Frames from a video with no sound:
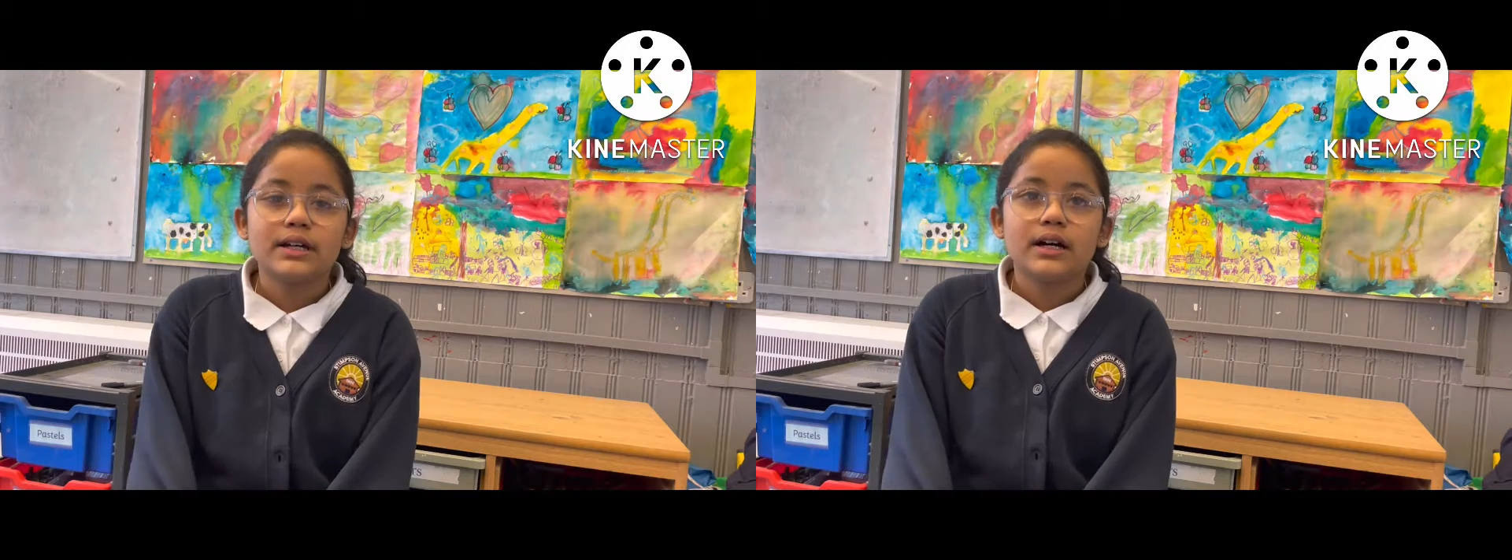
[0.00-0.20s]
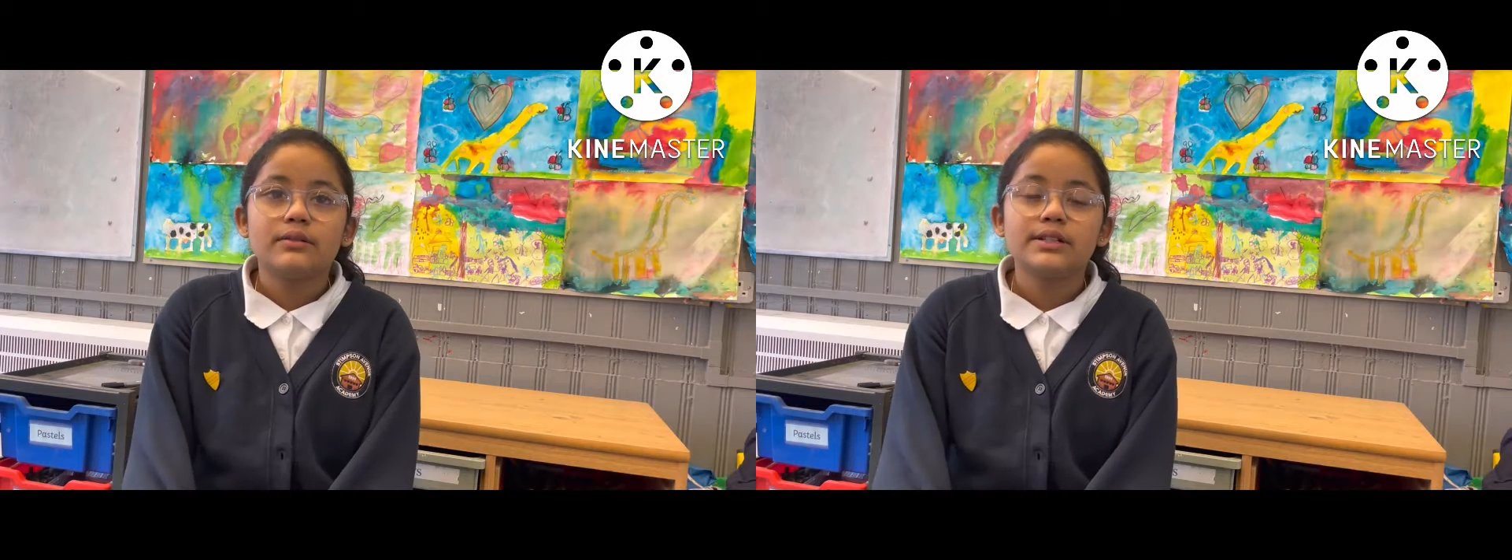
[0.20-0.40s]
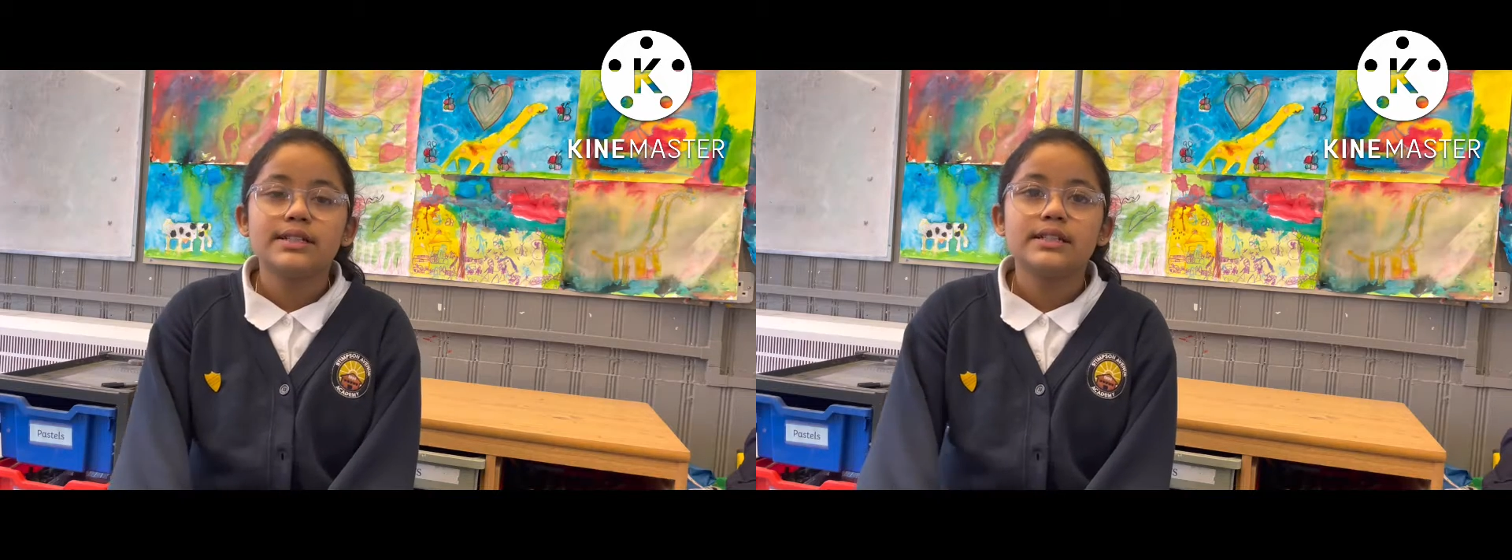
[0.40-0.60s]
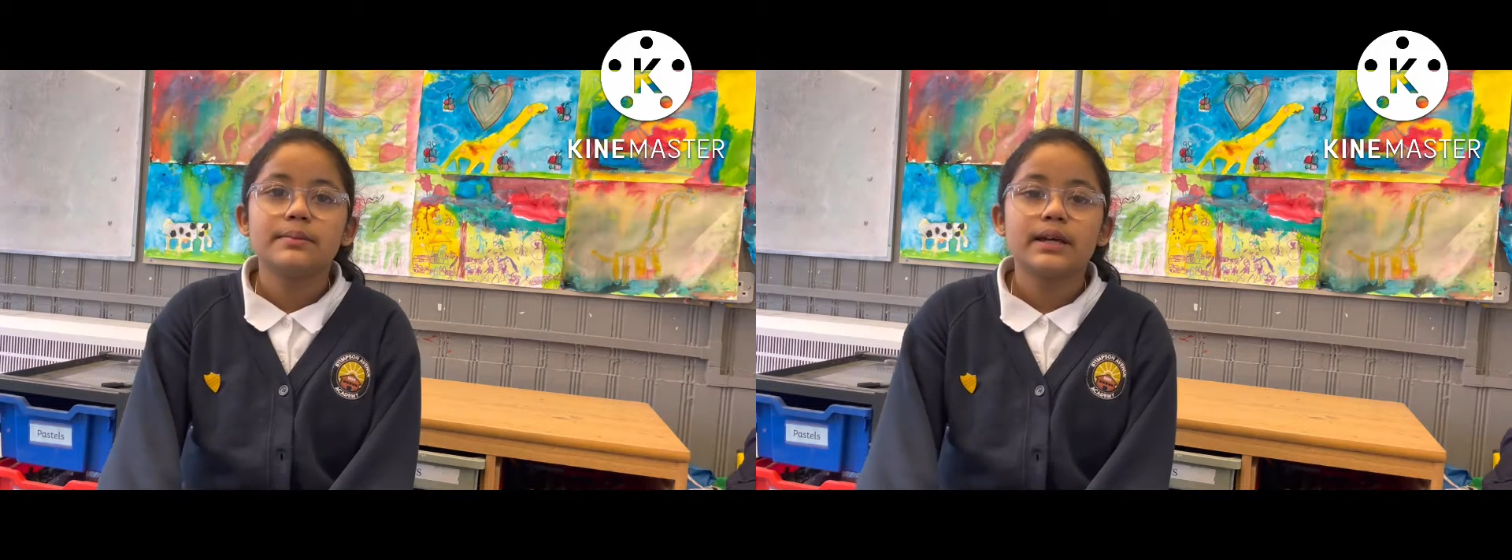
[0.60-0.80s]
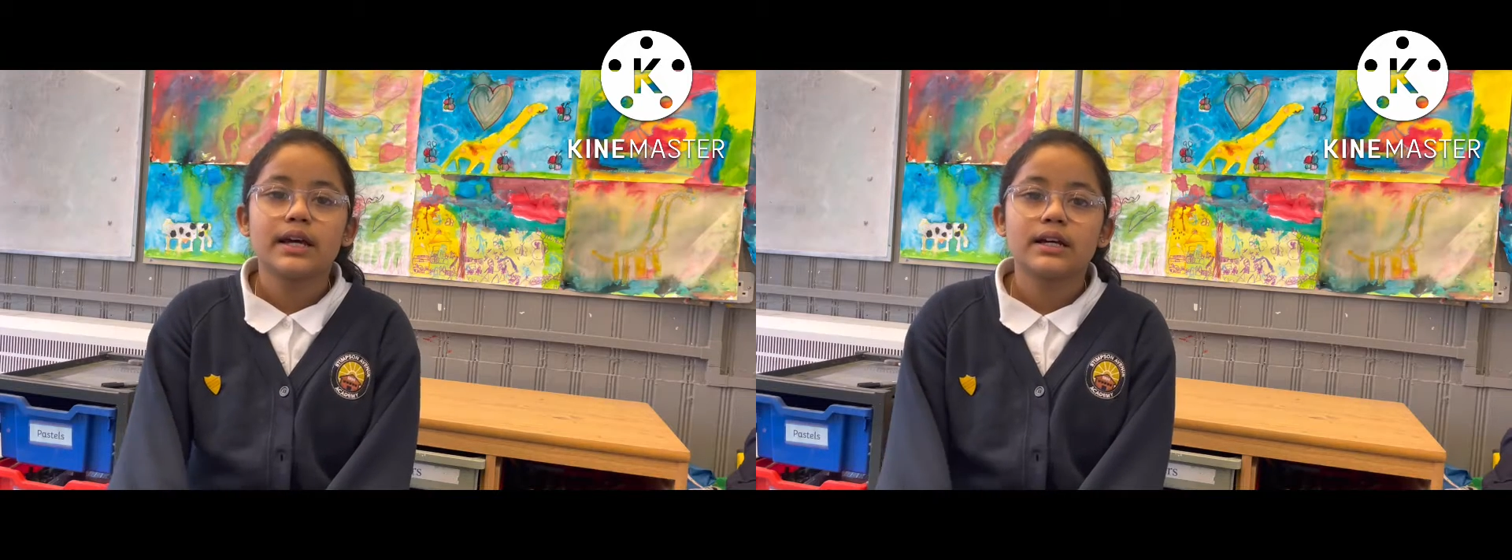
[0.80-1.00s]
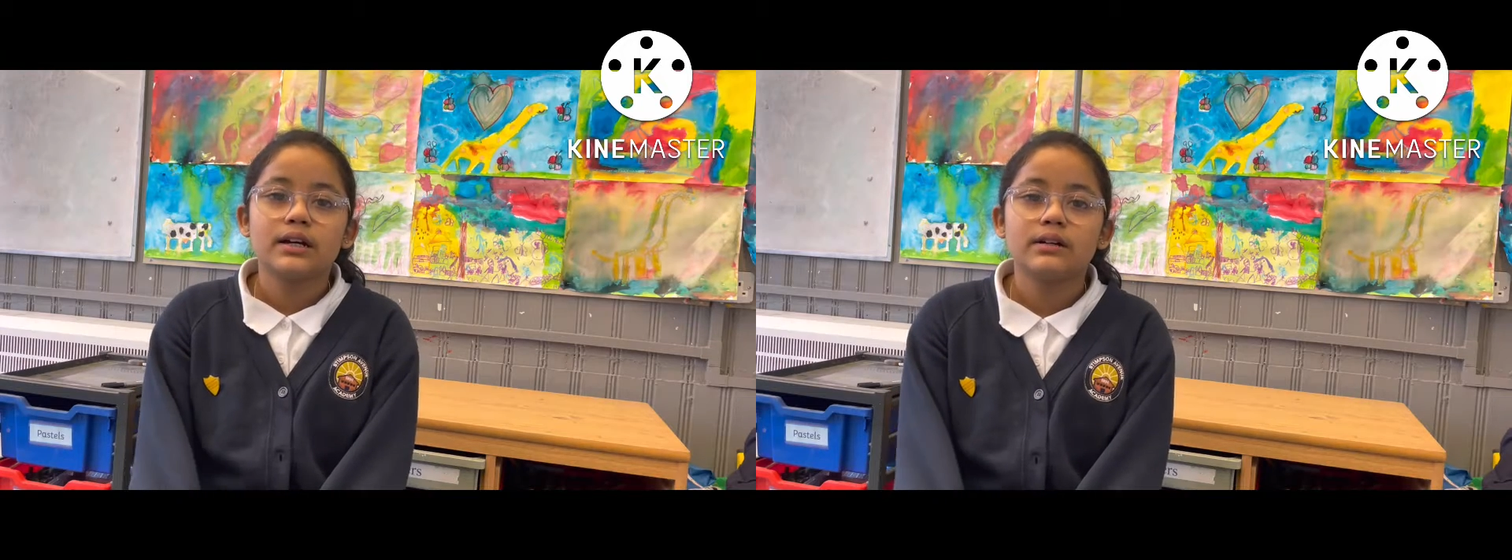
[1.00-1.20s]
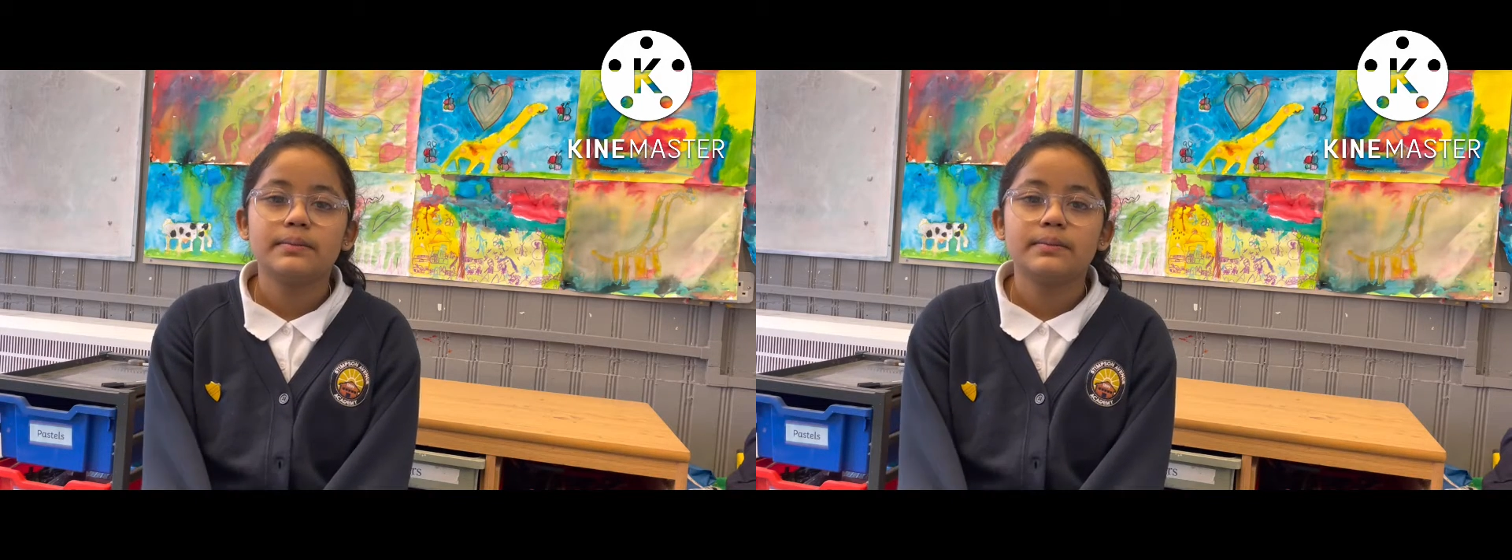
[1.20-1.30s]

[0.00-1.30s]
I wanted to be head girl